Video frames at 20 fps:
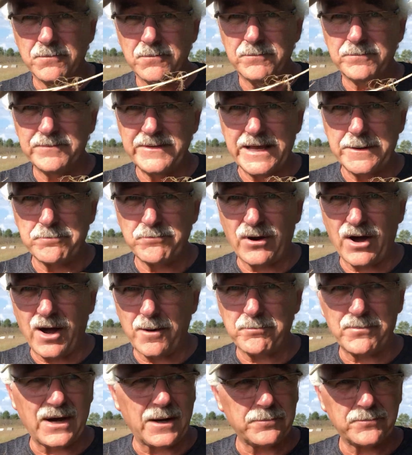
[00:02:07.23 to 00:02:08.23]
they
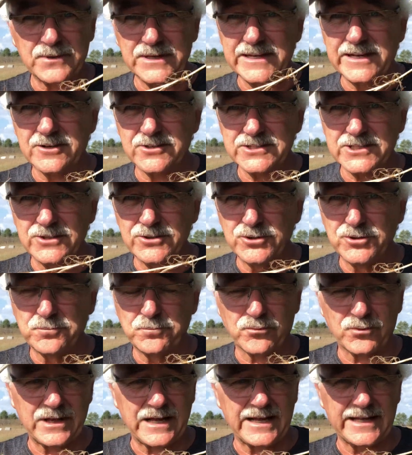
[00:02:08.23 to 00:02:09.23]
pop up and there's a new
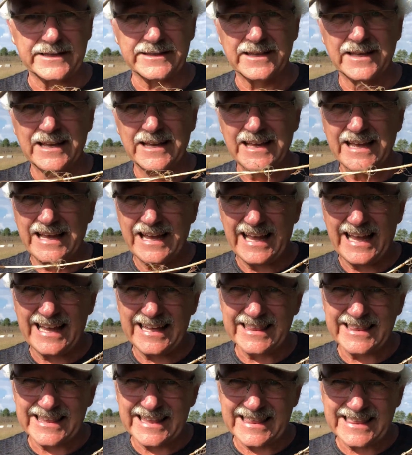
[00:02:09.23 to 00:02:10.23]
plant.
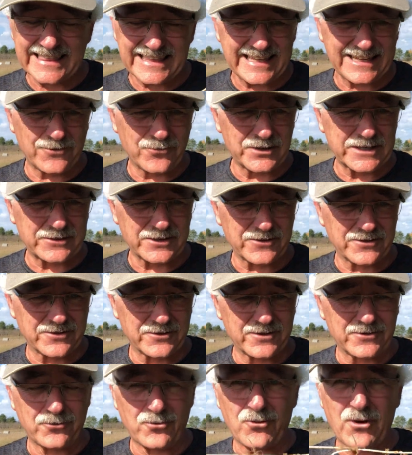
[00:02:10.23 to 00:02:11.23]
And the thing with
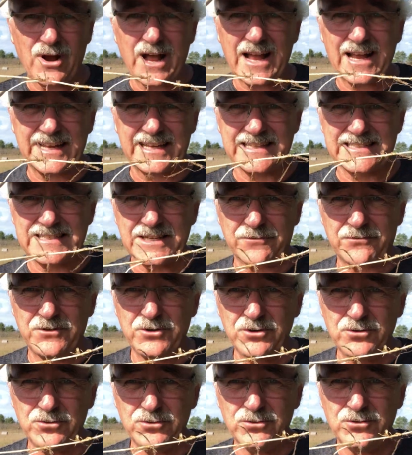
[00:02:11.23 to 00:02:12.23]
quack is if
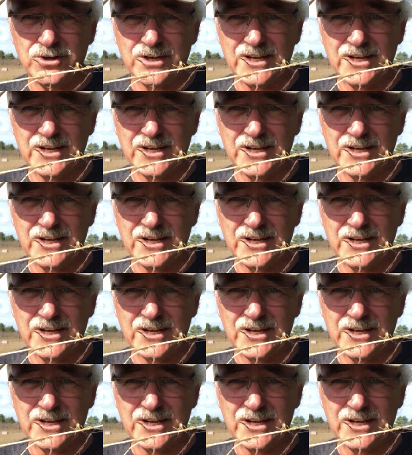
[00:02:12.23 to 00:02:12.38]
you